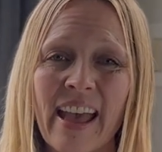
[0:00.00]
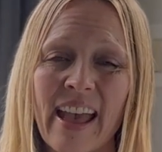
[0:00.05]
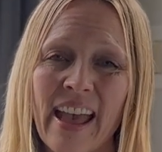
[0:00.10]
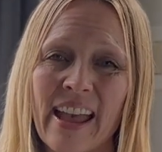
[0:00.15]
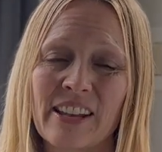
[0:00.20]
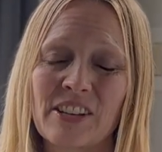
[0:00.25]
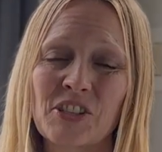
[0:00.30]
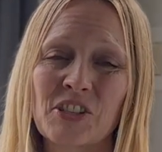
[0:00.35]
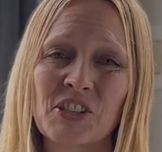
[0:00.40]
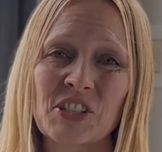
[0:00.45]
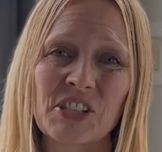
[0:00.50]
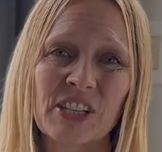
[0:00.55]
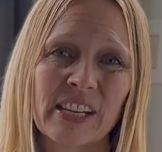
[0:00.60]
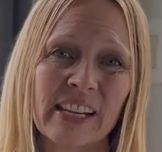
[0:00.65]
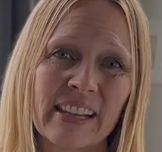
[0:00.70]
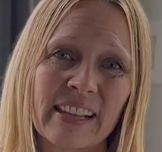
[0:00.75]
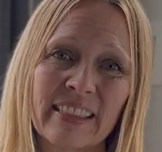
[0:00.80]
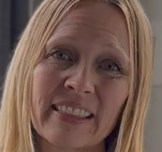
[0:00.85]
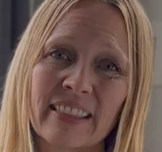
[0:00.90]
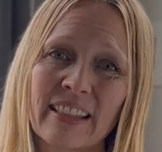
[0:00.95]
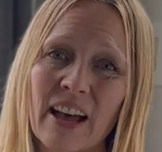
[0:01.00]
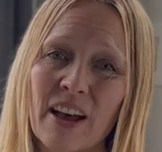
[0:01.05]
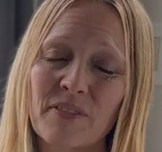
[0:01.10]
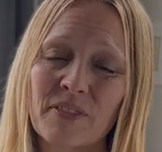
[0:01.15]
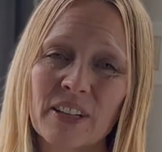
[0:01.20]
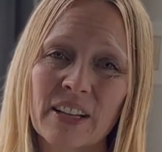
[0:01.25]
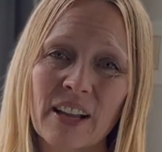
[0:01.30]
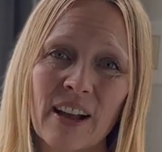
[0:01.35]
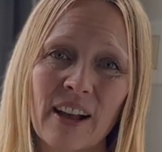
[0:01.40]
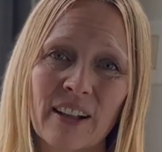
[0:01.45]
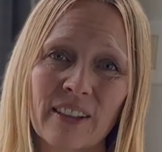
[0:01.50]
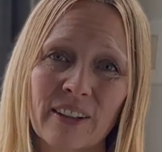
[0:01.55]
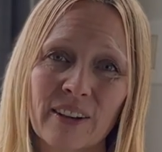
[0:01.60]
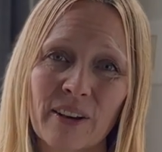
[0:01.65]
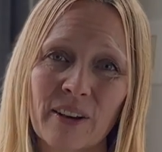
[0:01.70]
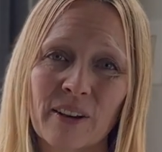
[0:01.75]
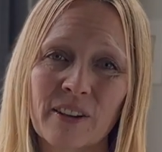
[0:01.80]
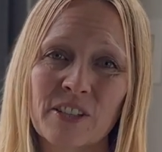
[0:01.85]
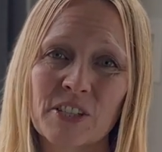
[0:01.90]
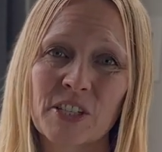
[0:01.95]
And she loved
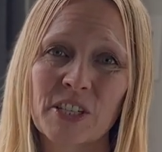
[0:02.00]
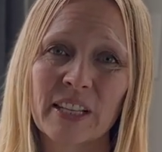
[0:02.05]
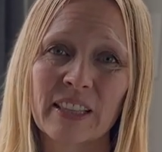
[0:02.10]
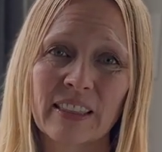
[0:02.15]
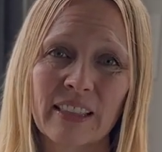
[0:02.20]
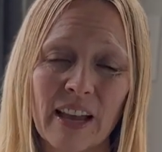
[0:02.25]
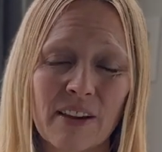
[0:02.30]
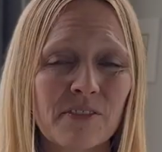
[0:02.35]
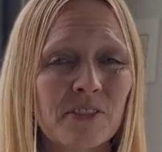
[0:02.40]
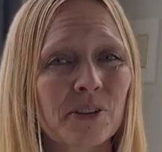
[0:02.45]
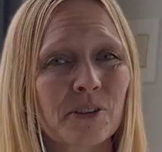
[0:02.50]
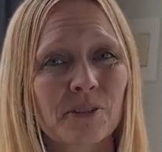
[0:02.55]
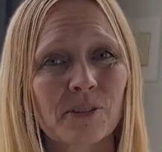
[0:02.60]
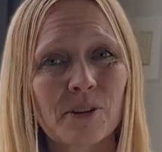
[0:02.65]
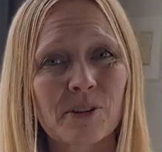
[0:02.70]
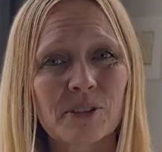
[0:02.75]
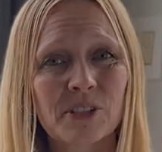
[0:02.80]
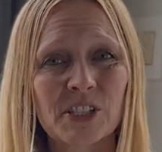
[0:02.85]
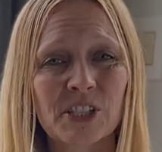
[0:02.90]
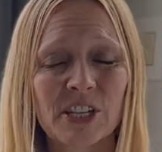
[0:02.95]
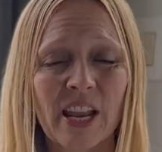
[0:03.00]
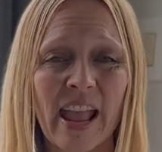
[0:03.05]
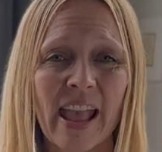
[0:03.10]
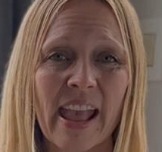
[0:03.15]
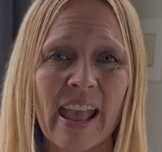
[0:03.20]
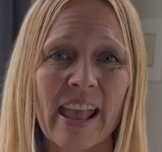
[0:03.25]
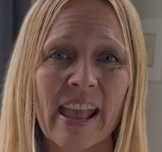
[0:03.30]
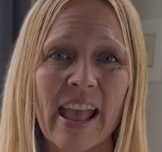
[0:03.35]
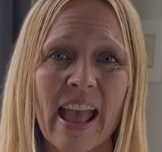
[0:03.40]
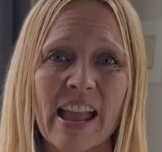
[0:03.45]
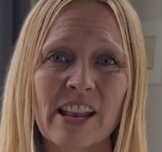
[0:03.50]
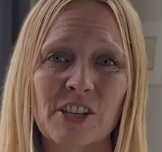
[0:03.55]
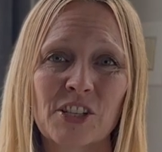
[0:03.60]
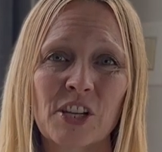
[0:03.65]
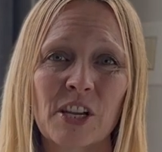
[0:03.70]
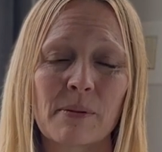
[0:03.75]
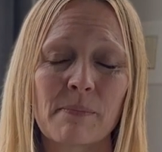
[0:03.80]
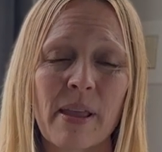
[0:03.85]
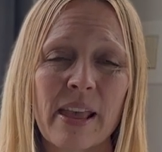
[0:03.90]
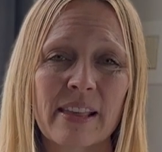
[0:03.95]
color. She loved to crochet and
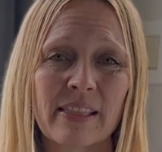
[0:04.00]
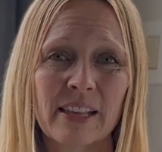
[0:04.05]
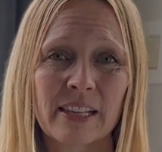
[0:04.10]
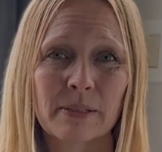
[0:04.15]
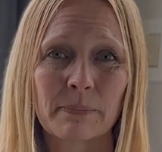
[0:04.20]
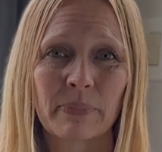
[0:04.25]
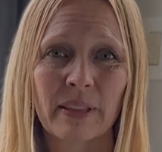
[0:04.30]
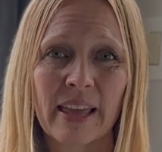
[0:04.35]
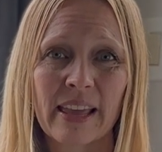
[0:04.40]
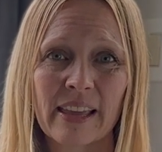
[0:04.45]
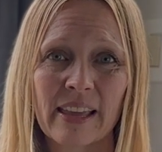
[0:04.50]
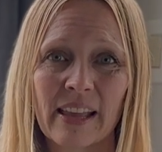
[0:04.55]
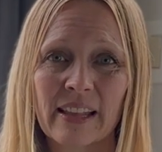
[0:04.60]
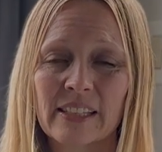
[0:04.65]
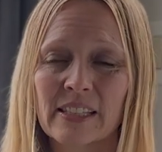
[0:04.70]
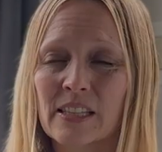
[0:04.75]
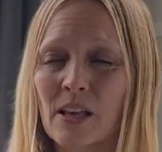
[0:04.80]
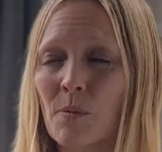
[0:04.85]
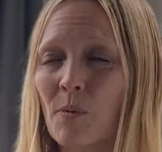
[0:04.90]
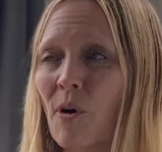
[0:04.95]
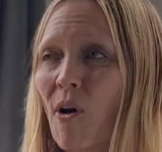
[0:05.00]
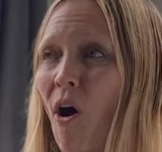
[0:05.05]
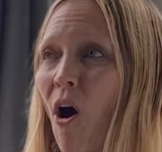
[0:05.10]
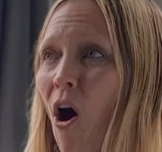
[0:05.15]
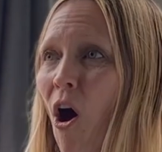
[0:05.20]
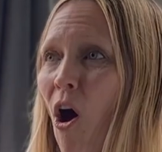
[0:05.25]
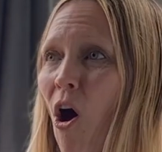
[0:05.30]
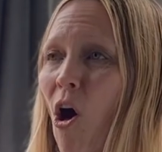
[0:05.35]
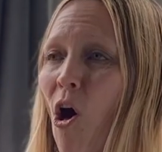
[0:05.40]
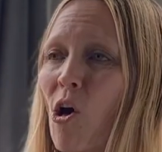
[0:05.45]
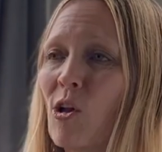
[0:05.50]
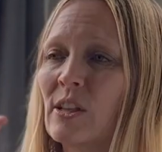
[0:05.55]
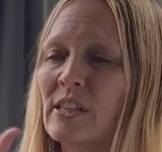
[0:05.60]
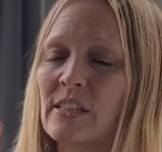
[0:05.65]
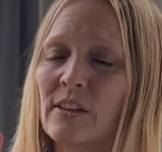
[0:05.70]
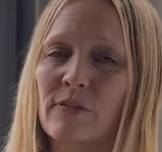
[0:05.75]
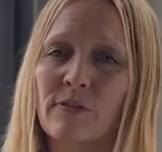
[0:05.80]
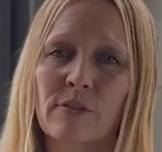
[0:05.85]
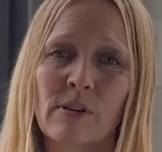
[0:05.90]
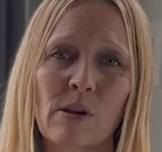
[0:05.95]
she'd make these blankets that were all
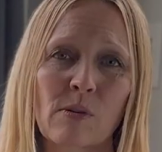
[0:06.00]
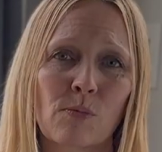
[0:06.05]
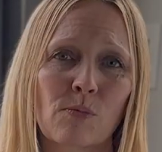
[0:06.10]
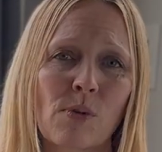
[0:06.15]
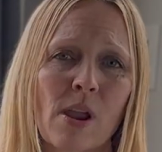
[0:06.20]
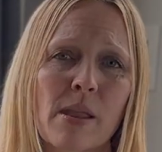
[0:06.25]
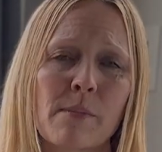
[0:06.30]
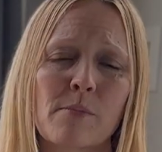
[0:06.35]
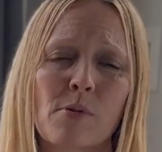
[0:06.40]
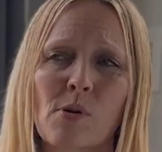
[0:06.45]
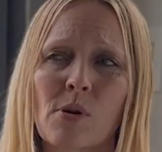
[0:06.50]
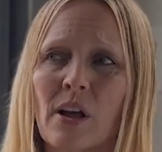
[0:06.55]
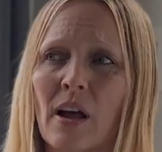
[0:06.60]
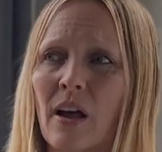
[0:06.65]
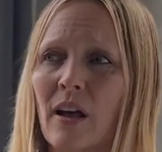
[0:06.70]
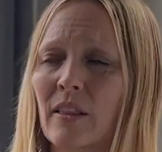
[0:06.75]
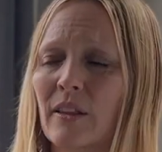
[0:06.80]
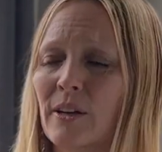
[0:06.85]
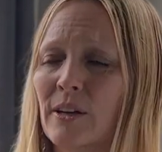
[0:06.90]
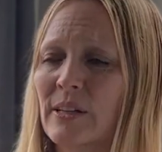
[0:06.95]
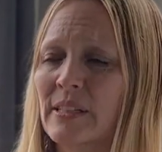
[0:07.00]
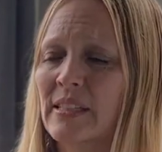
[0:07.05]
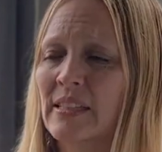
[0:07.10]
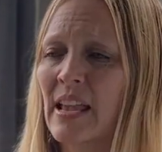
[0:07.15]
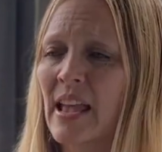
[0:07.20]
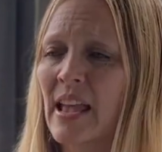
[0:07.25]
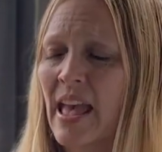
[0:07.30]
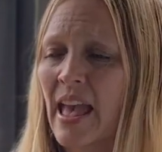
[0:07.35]
different rainbow colors.